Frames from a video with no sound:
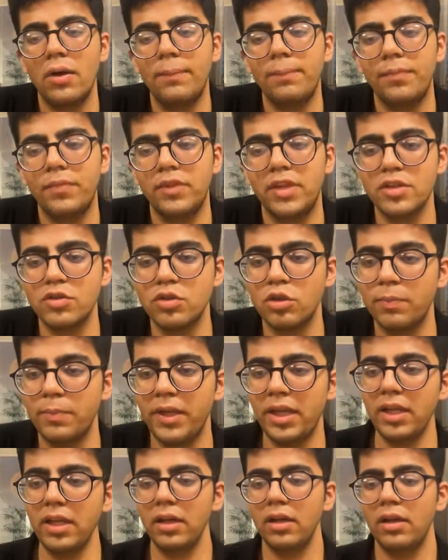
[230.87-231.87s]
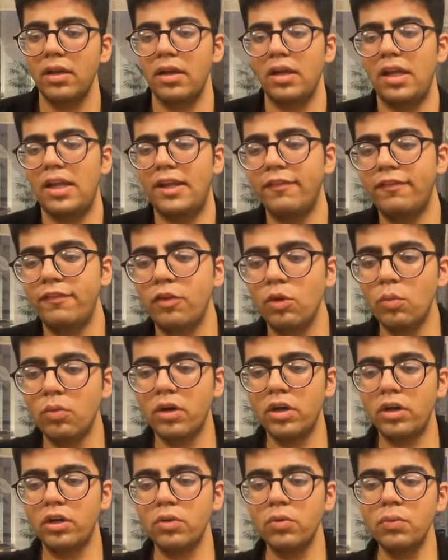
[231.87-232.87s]
This would be if you
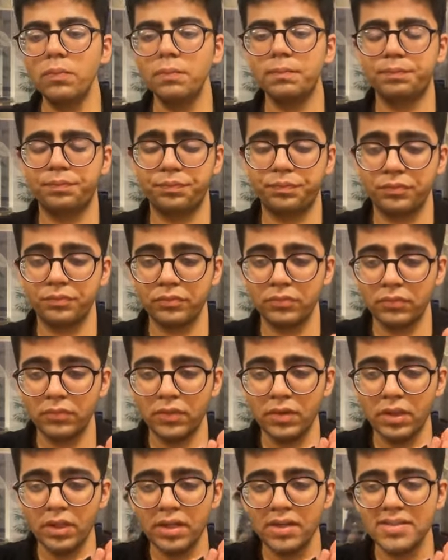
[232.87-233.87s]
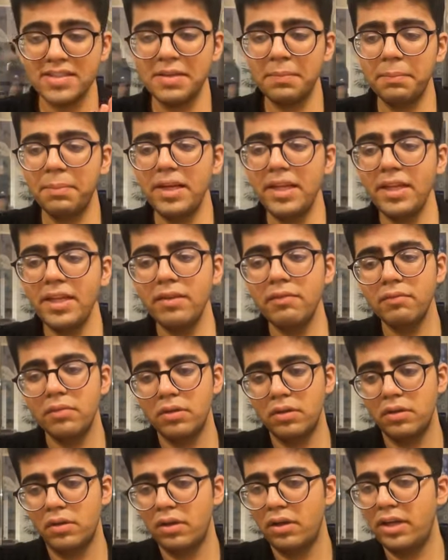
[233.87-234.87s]
were to simply
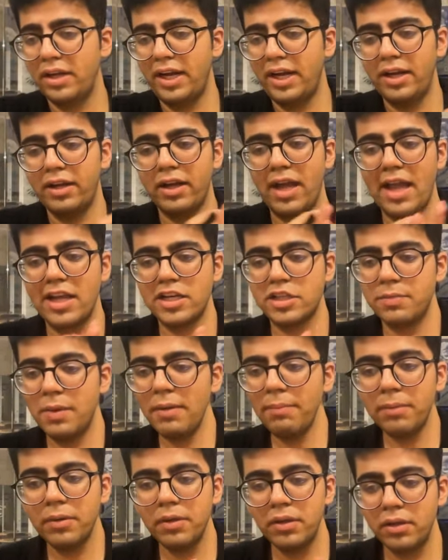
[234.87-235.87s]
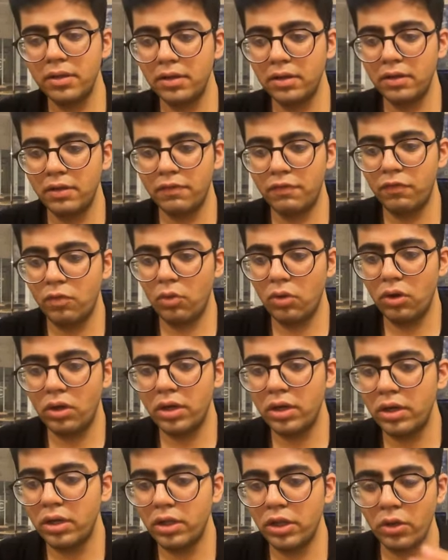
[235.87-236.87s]
create a hash map for
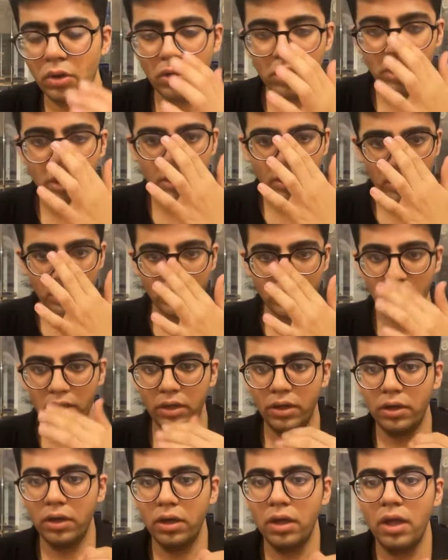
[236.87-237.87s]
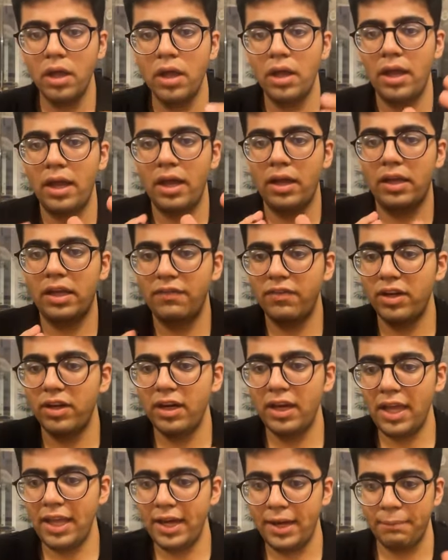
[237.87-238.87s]
your given
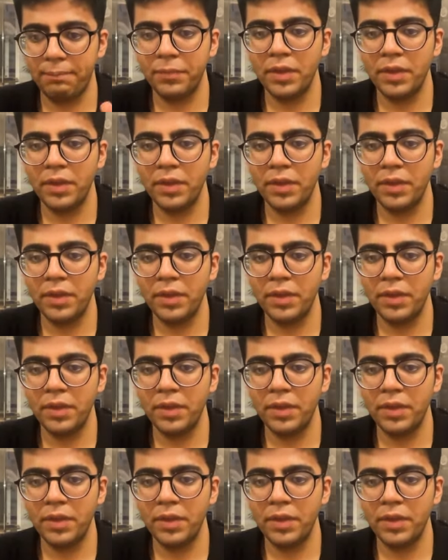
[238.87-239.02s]
array.